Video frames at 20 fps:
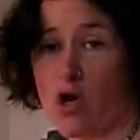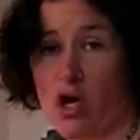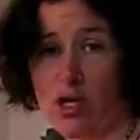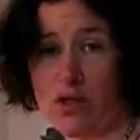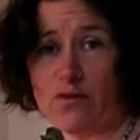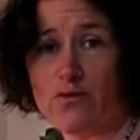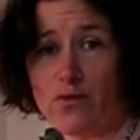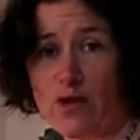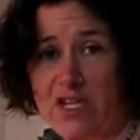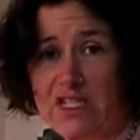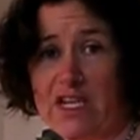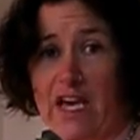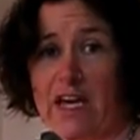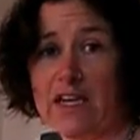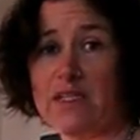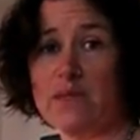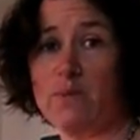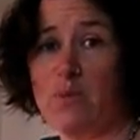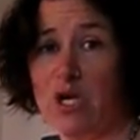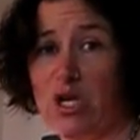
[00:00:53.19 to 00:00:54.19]
called
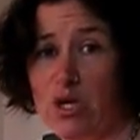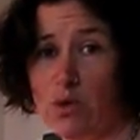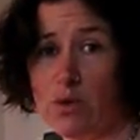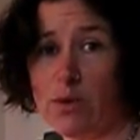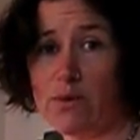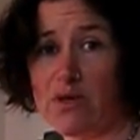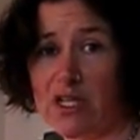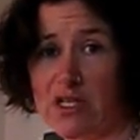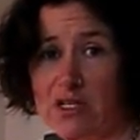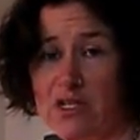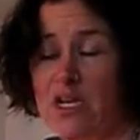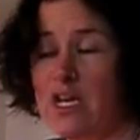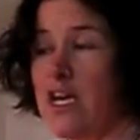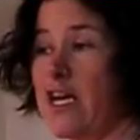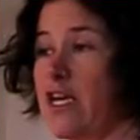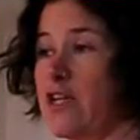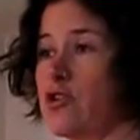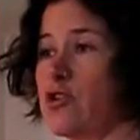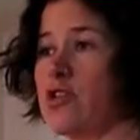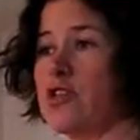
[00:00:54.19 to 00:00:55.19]
Freytag's pyramid
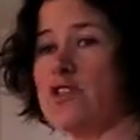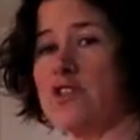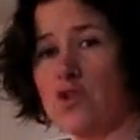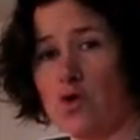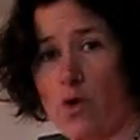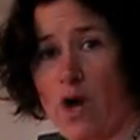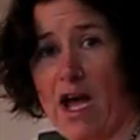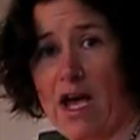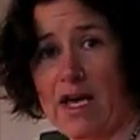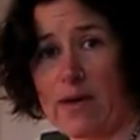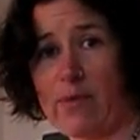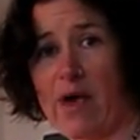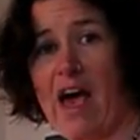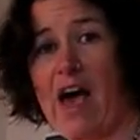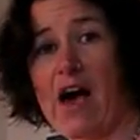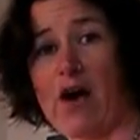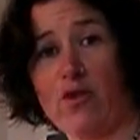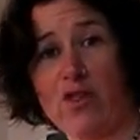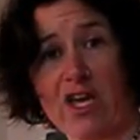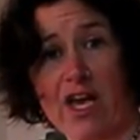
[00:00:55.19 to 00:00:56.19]
to describe
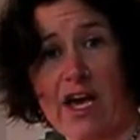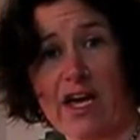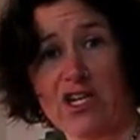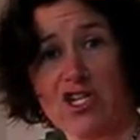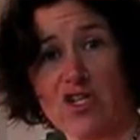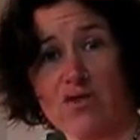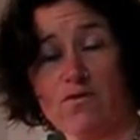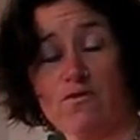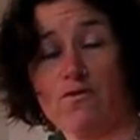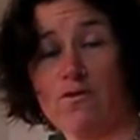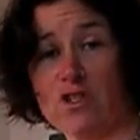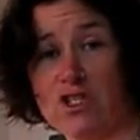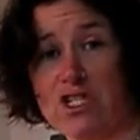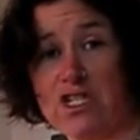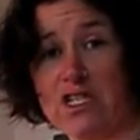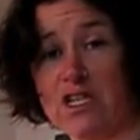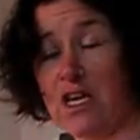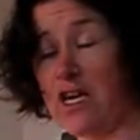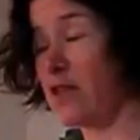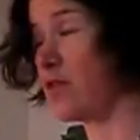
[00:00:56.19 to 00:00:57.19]
how the action fit
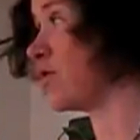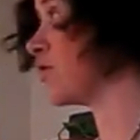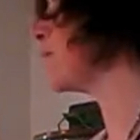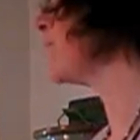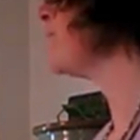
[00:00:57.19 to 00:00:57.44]
together.